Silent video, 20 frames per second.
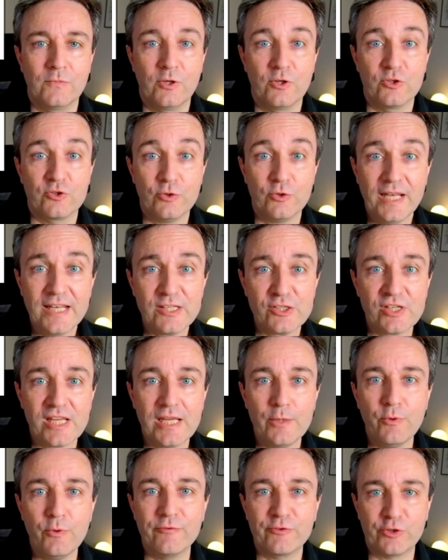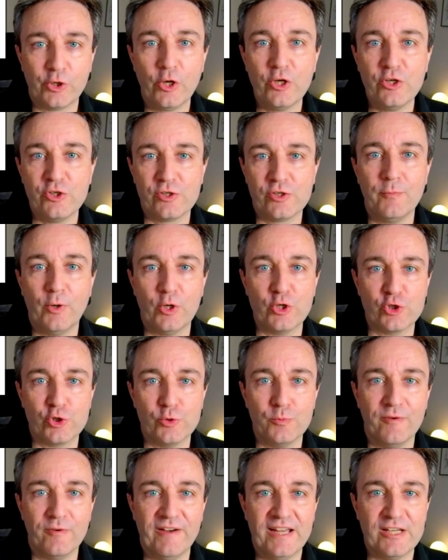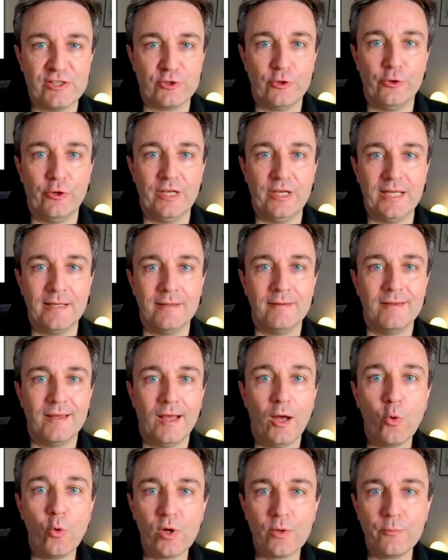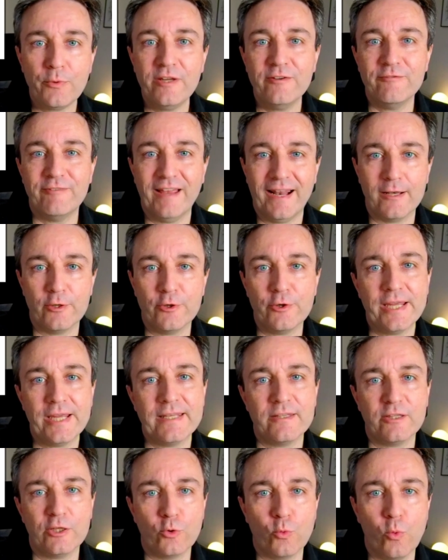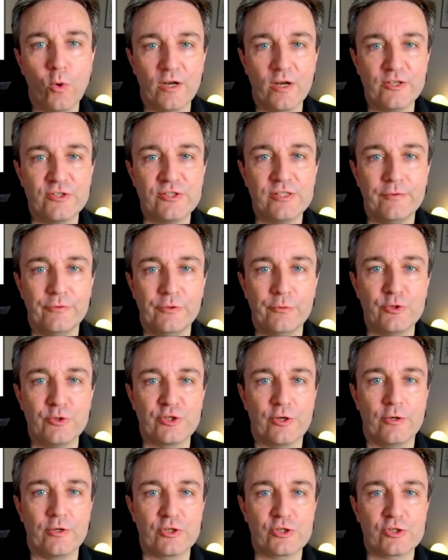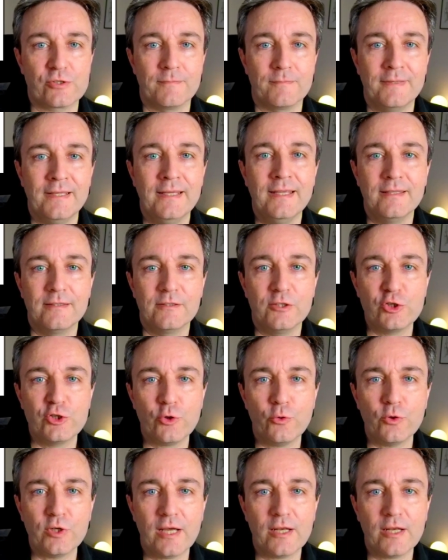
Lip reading: So let's say we've done some unsupervised learning. How can we evaluate the quality of the results? The short